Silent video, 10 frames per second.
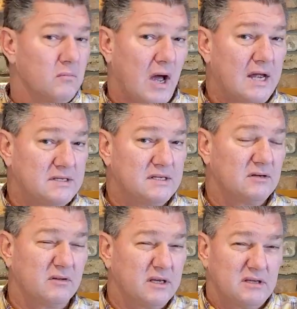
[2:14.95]

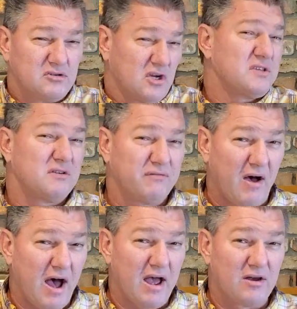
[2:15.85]
ideally
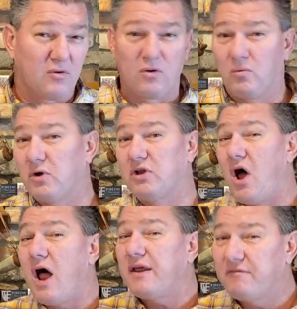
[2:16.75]
justified or would
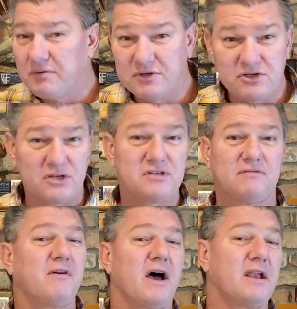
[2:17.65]
not have been
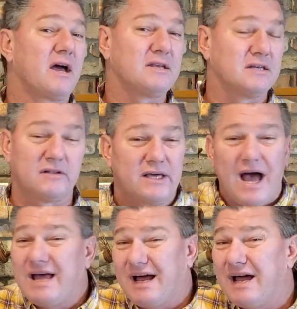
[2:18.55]
justified ideally.
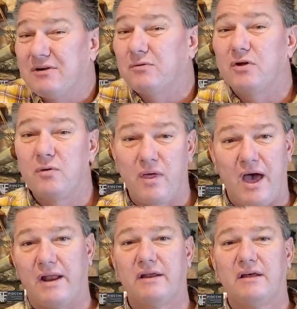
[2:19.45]
I don't know
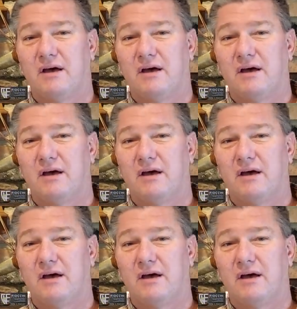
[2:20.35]
that.